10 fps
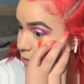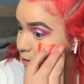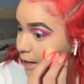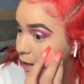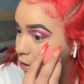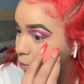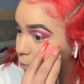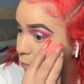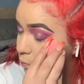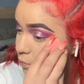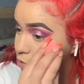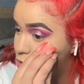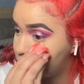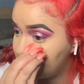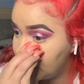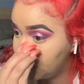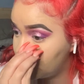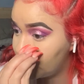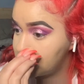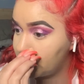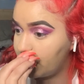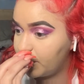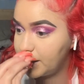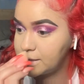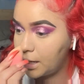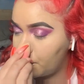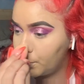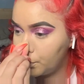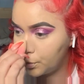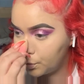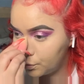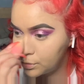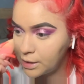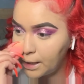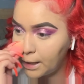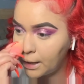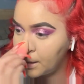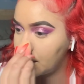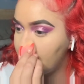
Now, setting the rest of my face, I will use a